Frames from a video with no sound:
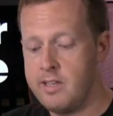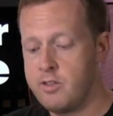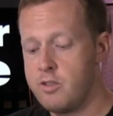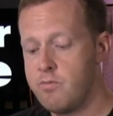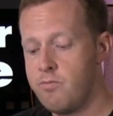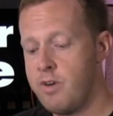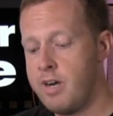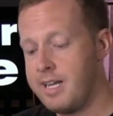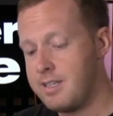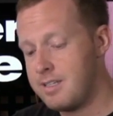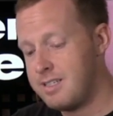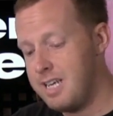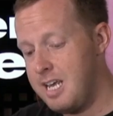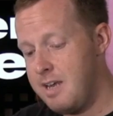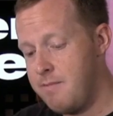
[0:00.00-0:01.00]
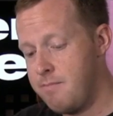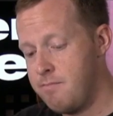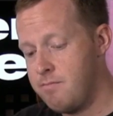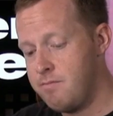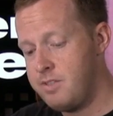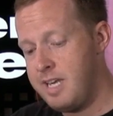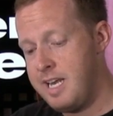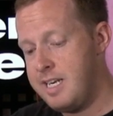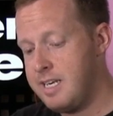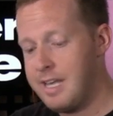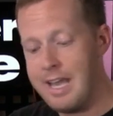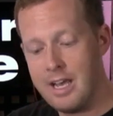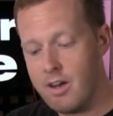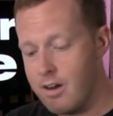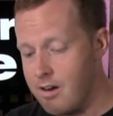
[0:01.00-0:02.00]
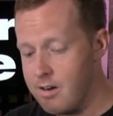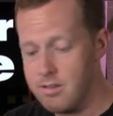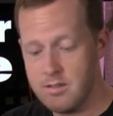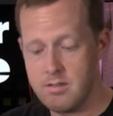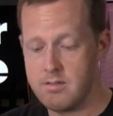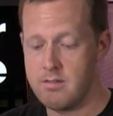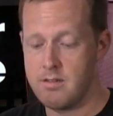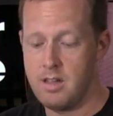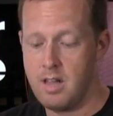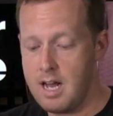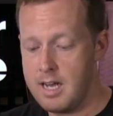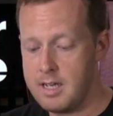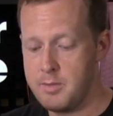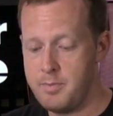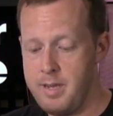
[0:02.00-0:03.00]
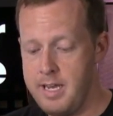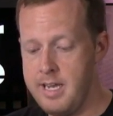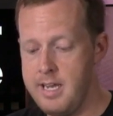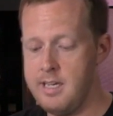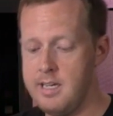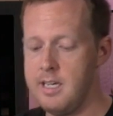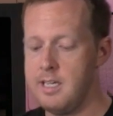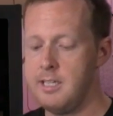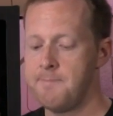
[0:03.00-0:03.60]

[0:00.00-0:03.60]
It's running at the same ten gigahertz clock speed.